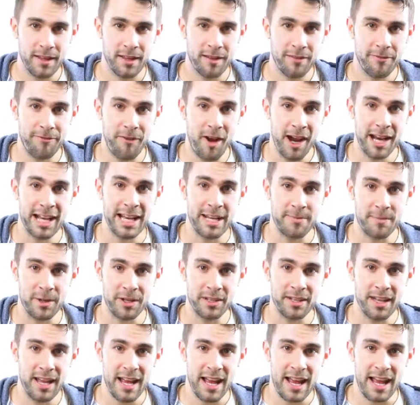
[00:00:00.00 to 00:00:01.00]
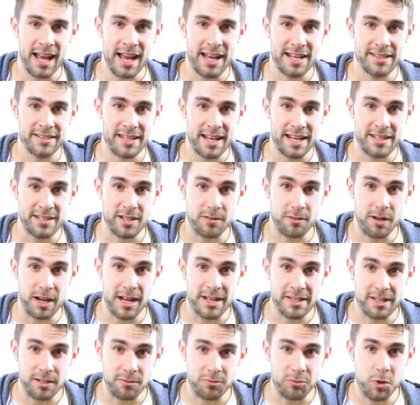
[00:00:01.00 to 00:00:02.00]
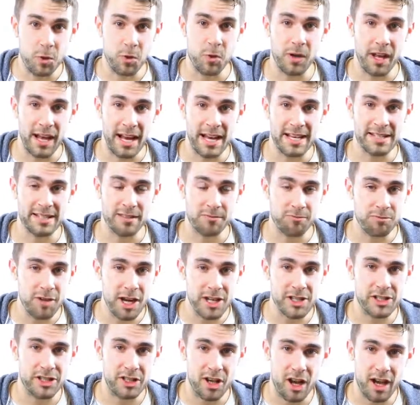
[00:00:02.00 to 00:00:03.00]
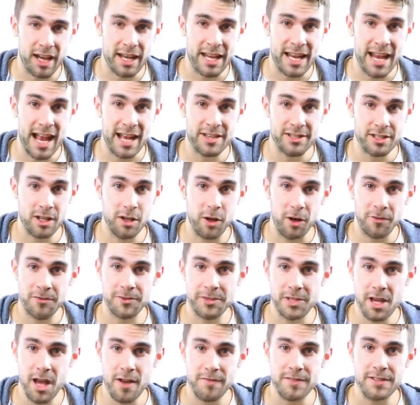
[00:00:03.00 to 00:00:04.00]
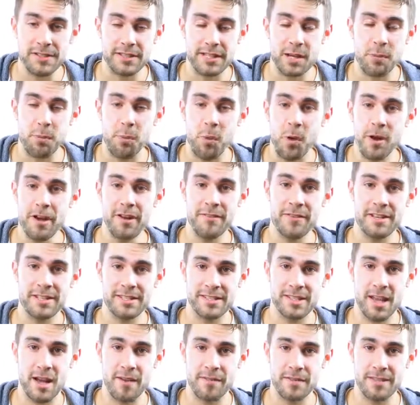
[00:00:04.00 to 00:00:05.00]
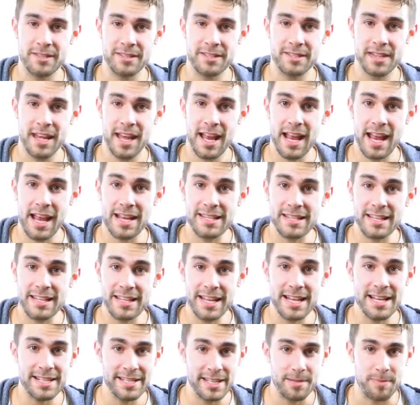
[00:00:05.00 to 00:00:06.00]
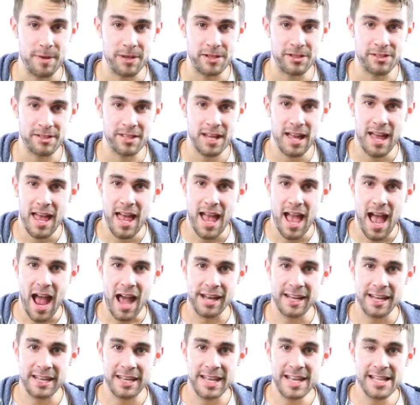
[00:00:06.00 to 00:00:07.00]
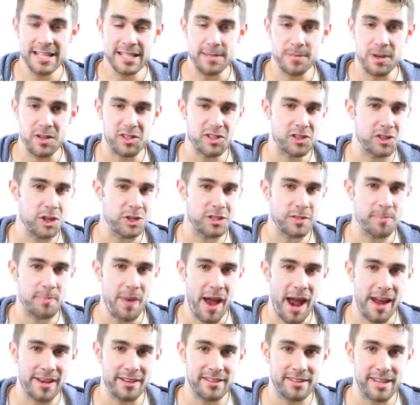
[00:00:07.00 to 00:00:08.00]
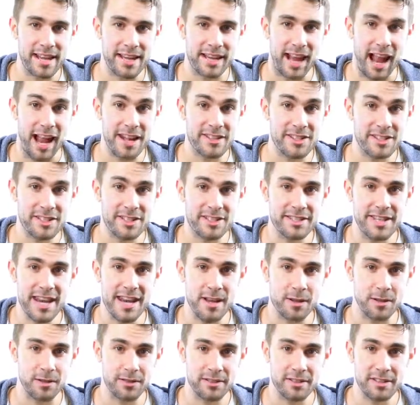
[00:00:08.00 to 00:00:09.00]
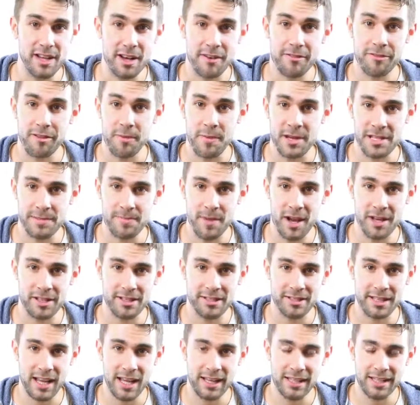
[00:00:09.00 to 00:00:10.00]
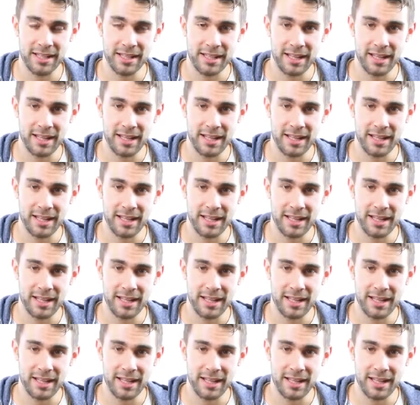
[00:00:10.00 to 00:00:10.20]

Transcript: Philemon is a ruler. He's a rich guy. He has a lot of servants. And one of his servants is Onesimus. And Onesimus does a bad thing and steals from his master.